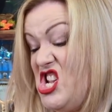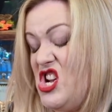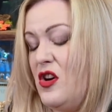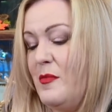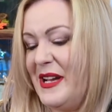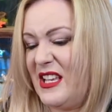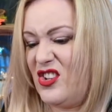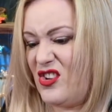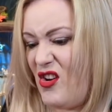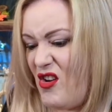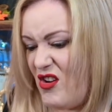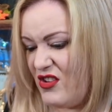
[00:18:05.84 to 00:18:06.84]
Oh my
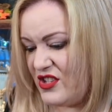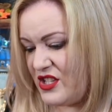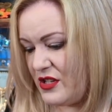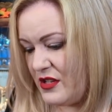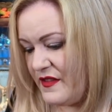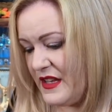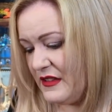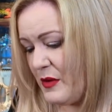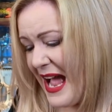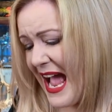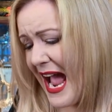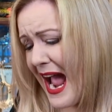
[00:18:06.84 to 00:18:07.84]
God. These
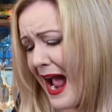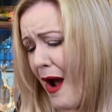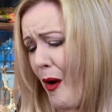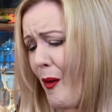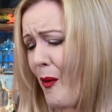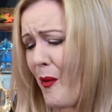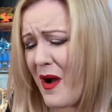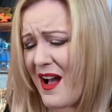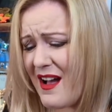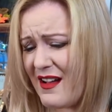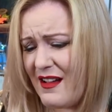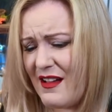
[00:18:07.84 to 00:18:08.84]
are, how?
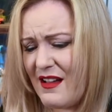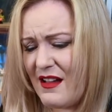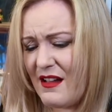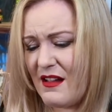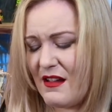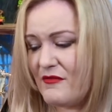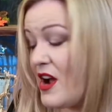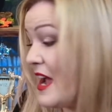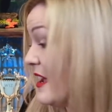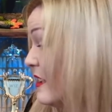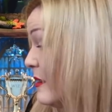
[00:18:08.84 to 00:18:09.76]
Right,